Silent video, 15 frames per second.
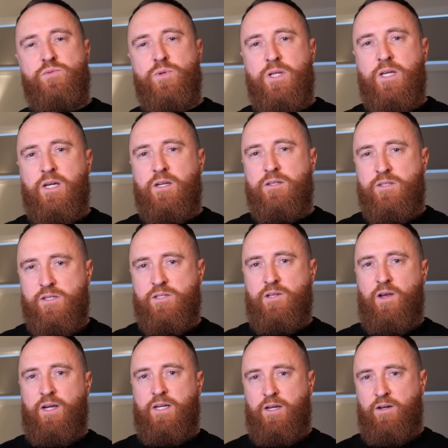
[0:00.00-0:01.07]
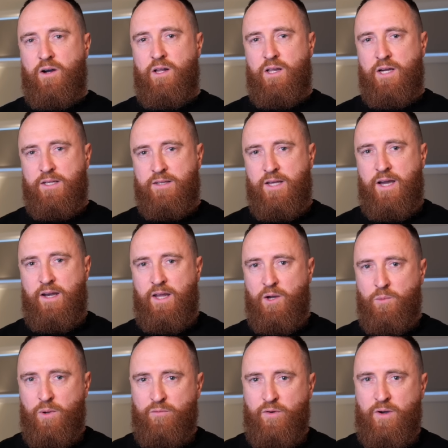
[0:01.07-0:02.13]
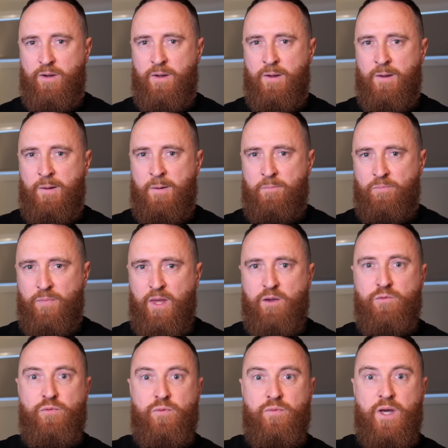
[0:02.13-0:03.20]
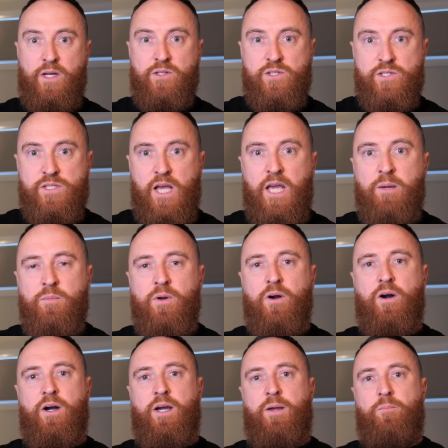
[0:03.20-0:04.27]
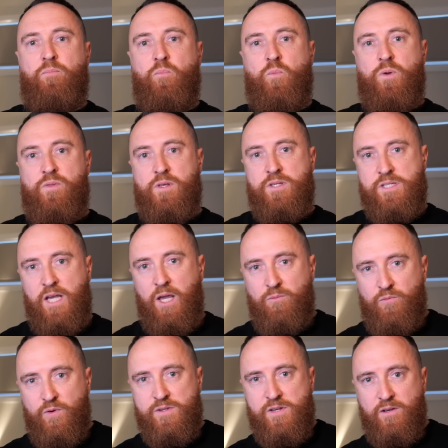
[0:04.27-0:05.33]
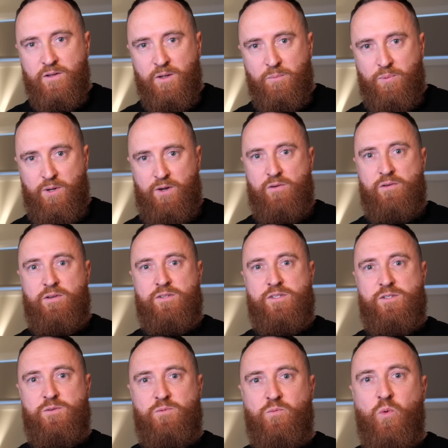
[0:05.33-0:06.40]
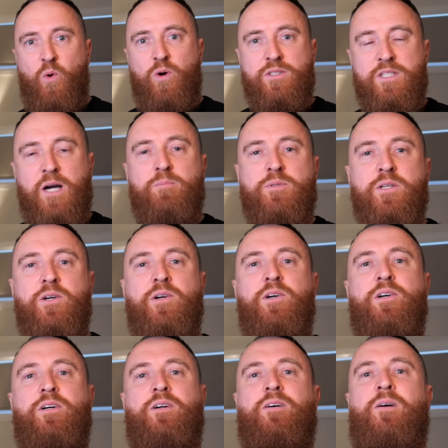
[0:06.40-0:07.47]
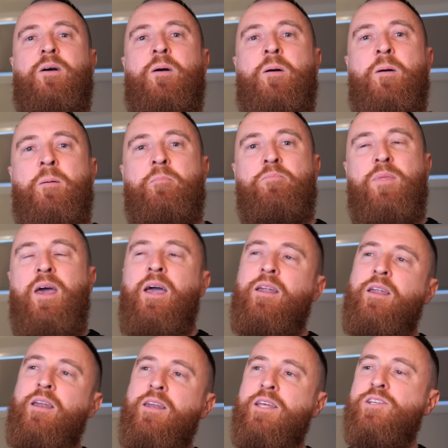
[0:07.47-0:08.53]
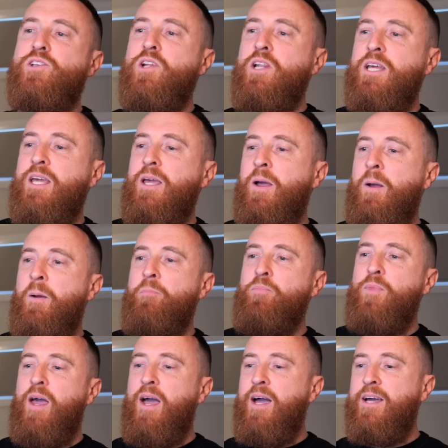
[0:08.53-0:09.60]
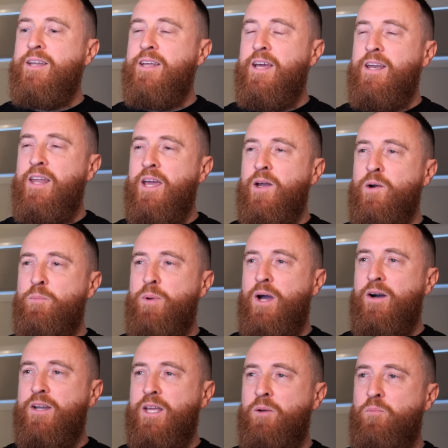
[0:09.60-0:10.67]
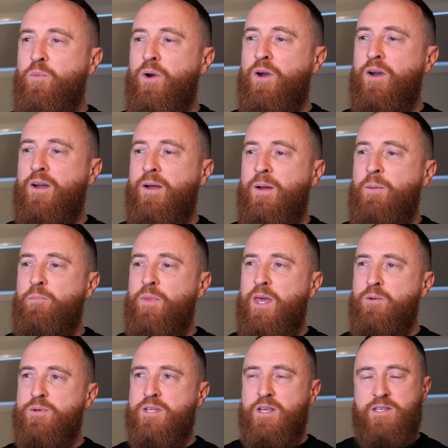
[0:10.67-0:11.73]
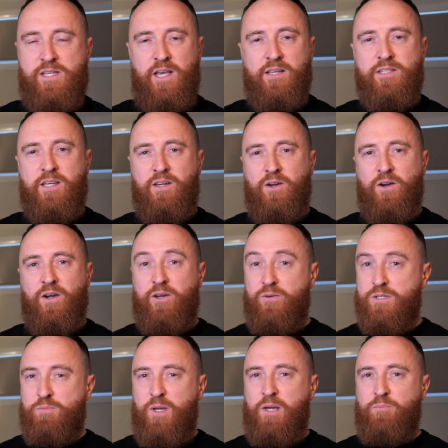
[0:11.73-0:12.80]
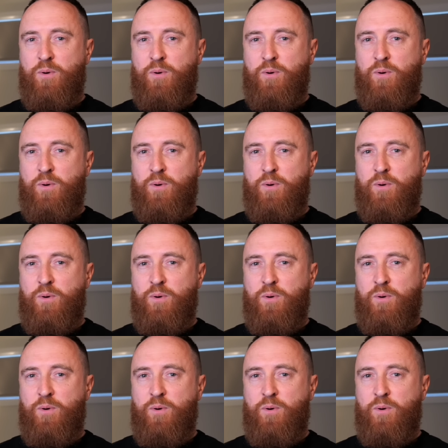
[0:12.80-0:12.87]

really going to dislike a guy like that. However, if that same guy with the same physical appearance walked up to her and initially had an air about him where he was assessing her, he was being